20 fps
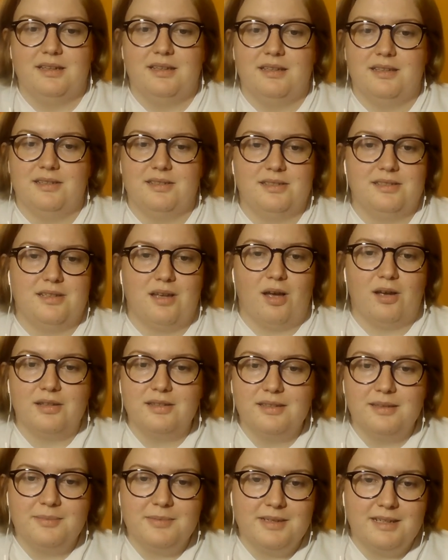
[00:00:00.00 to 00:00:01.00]
There's
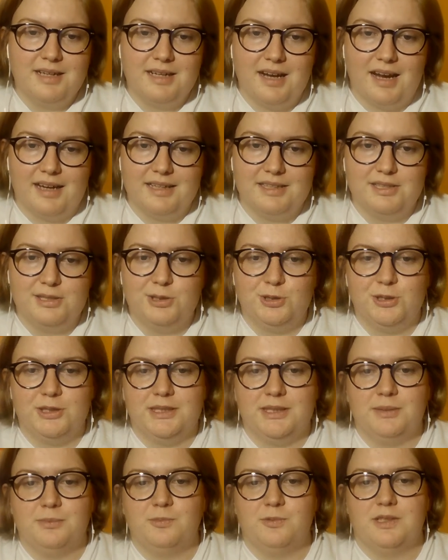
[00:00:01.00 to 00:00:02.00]
unlimited ice
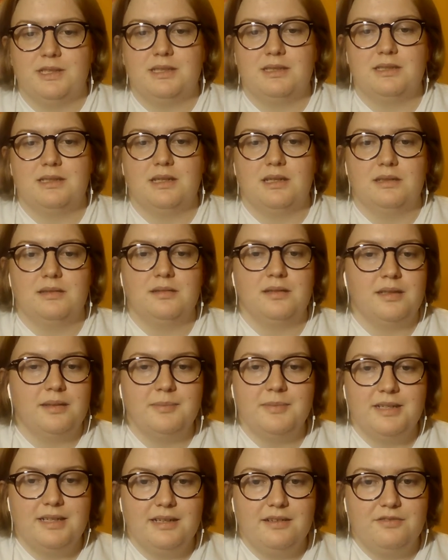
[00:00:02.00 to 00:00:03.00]
cream with
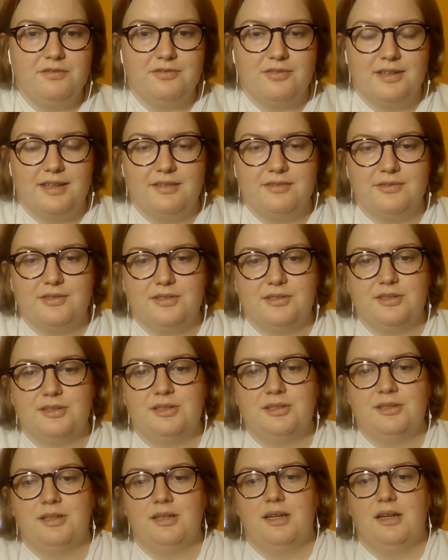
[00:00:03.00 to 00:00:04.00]
unlimited
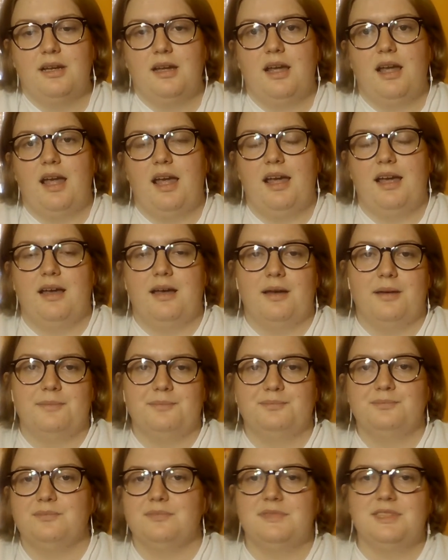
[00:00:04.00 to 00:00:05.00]
flavors.
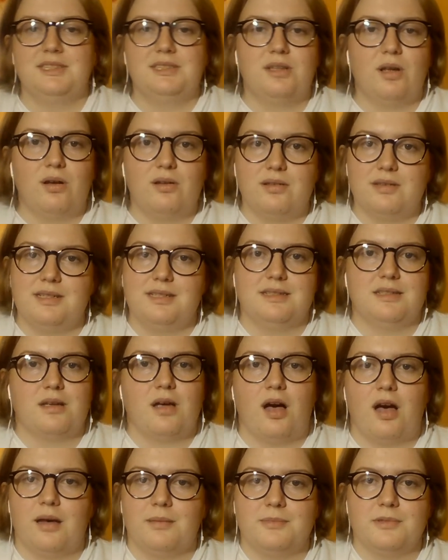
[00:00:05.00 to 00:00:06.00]
Just all these
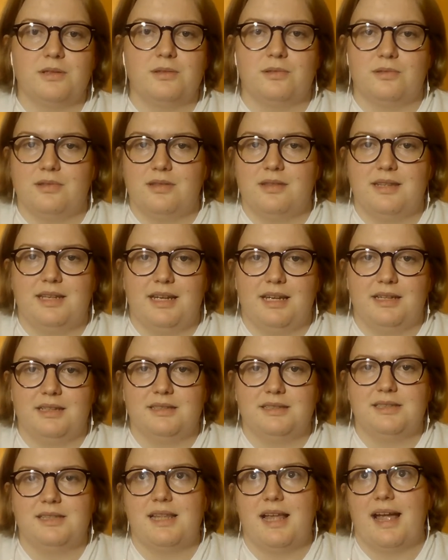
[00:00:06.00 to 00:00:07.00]
comical
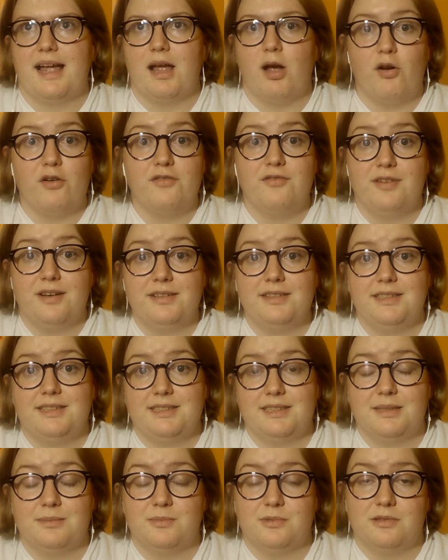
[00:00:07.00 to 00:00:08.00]
things that are very
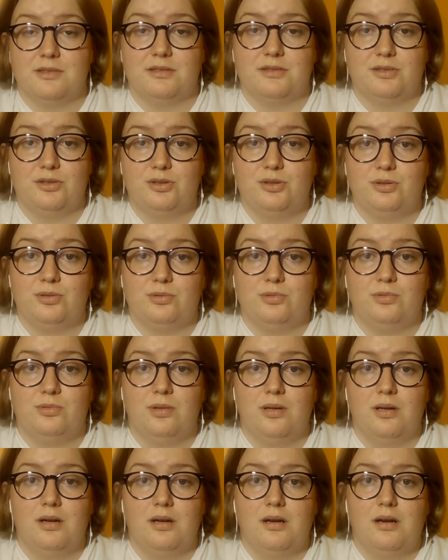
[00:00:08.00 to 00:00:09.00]
similar to
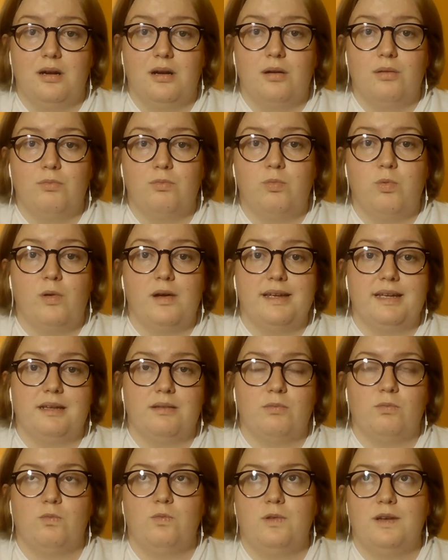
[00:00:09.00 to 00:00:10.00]

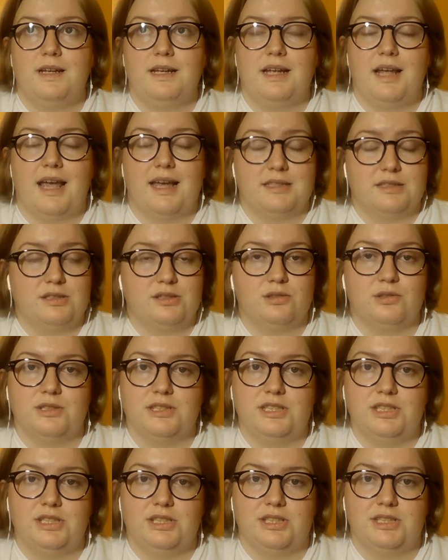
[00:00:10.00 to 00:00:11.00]
what we as
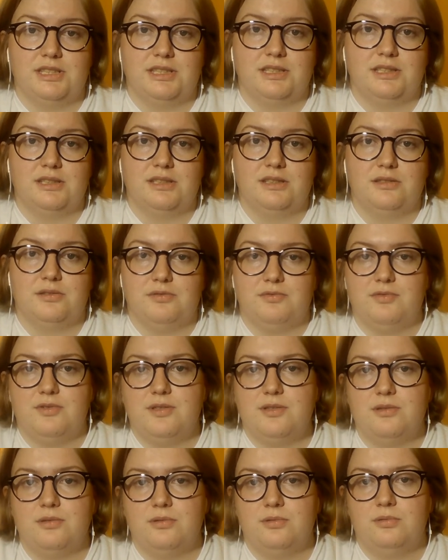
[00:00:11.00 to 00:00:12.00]
Christians
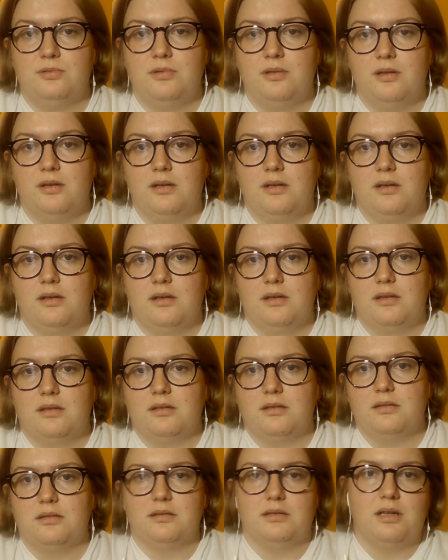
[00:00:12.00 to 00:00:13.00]
view
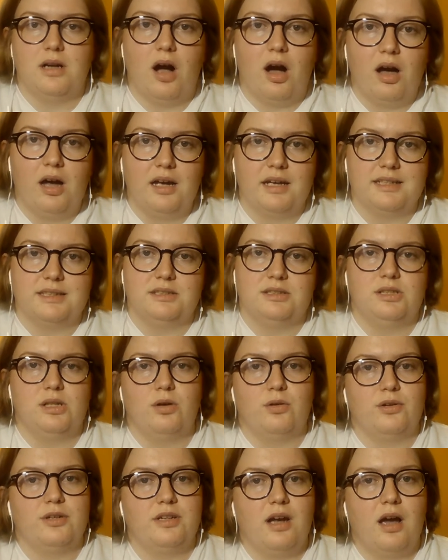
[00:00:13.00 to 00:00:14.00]
God's
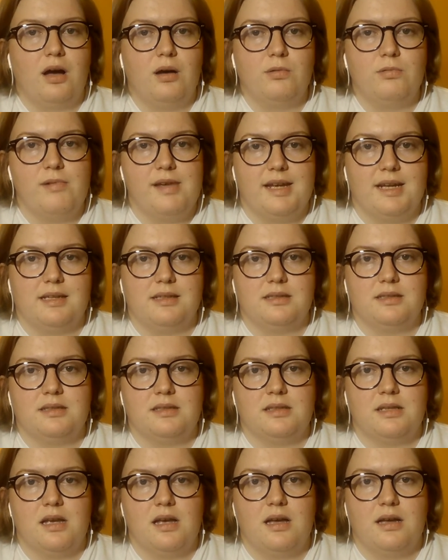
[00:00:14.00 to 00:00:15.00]
or Yahweh's